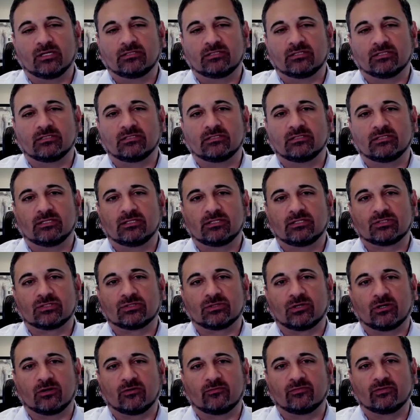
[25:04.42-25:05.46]
a
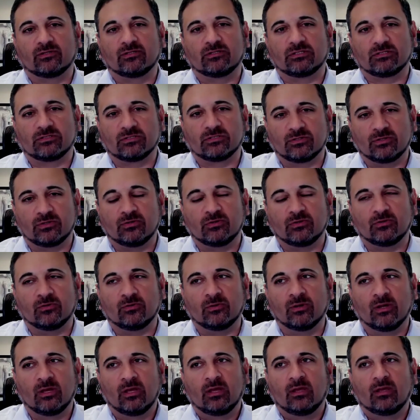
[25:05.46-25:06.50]
disservice to
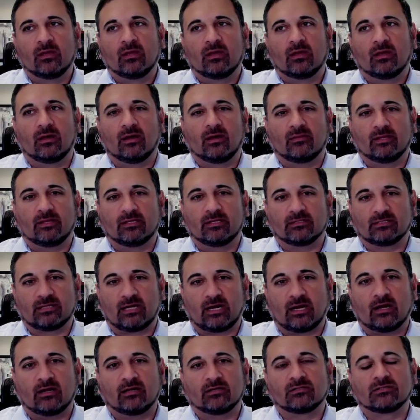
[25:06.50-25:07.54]
the
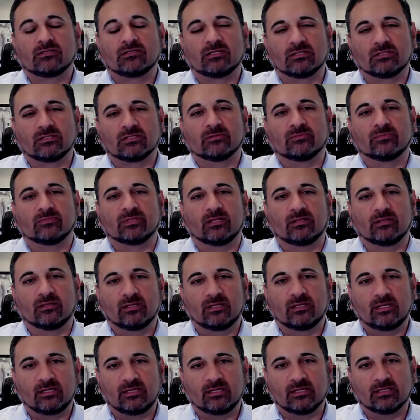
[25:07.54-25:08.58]
entire system and the
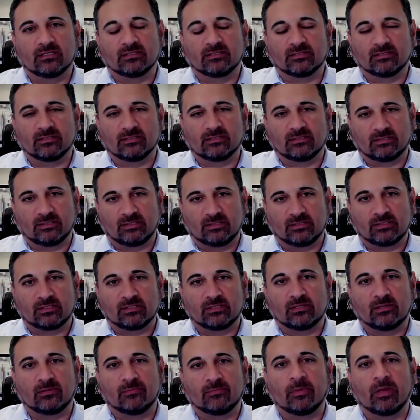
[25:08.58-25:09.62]
litigants in the
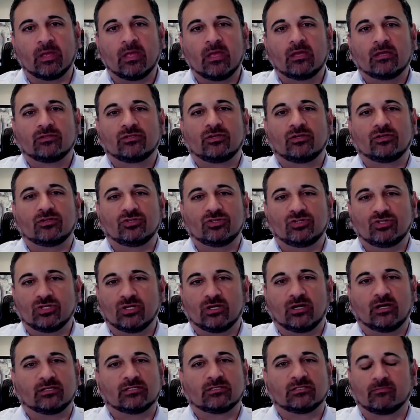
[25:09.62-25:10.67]
system to
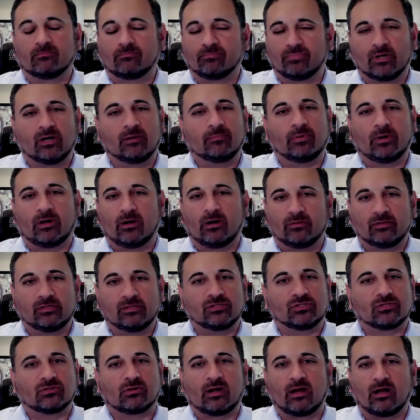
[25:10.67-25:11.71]
just bump all these
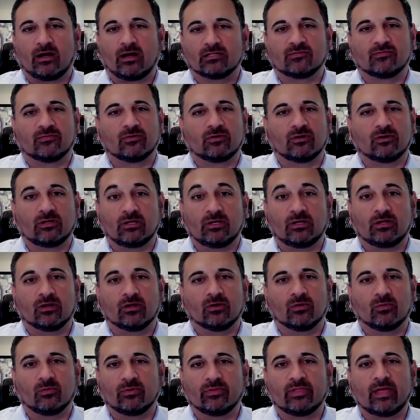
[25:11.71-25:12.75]
trials for a
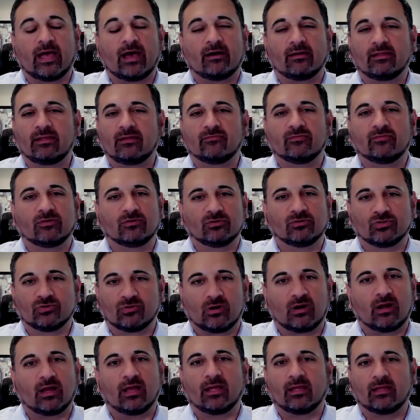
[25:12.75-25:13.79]
year without even
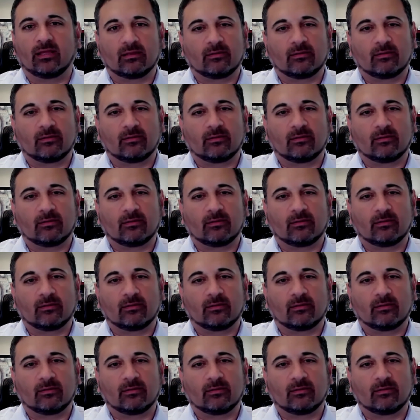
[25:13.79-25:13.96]
trying.